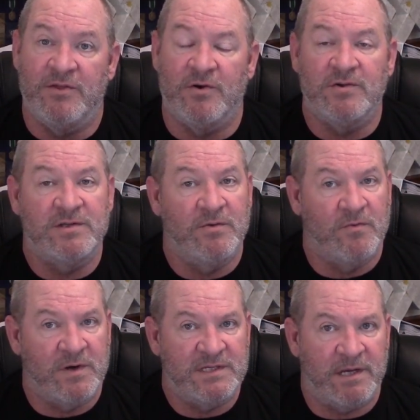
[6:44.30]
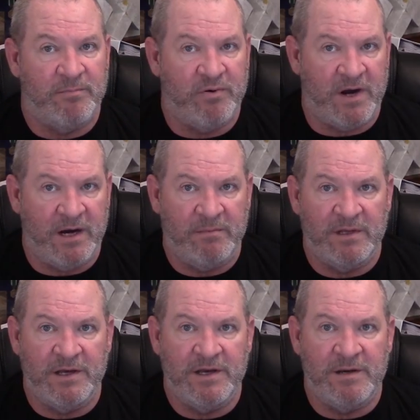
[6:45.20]
Those are the ones I'm
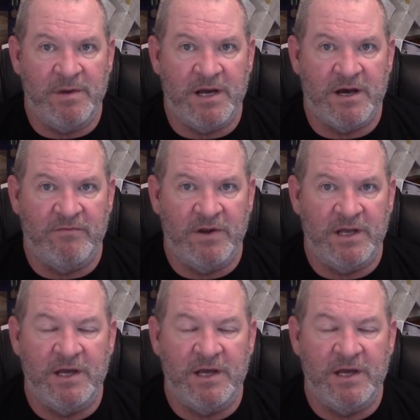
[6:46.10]
primarily going to be covering